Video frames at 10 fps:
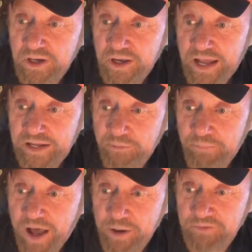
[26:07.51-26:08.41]
like the
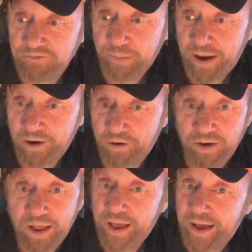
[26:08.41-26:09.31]
bottom of a barrel.
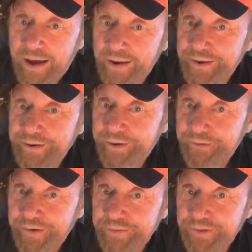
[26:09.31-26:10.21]
I didn't
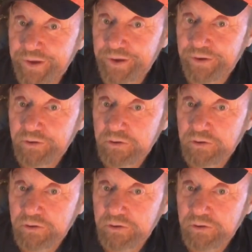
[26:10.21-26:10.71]
hear anything,